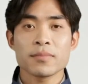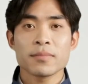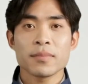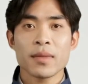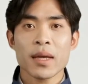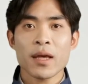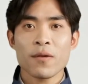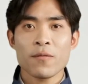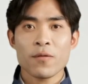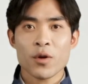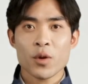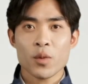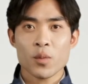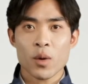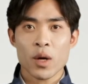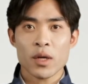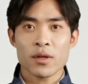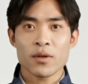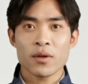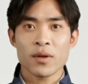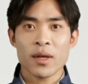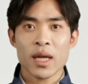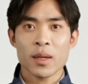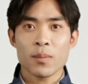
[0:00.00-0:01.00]
If you want
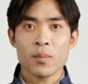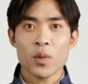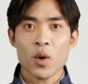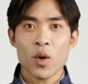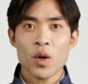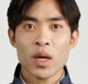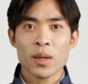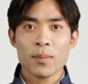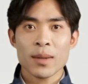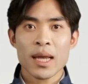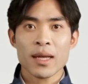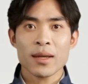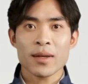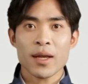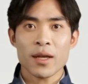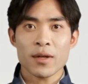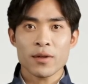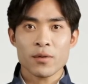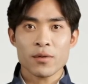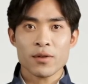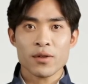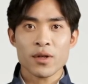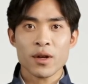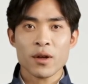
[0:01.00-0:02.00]
to learn more about
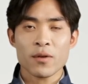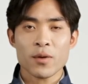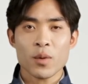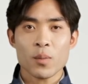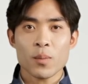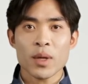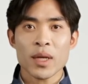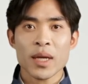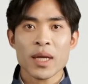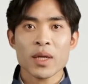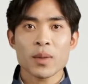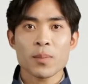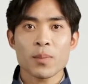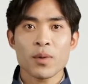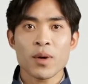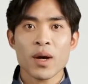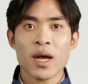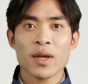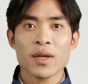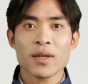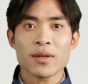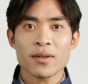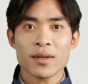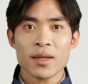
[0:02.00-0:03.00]
other servo-related
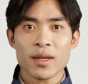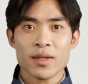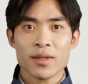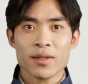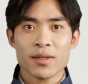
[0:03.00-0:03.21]
products,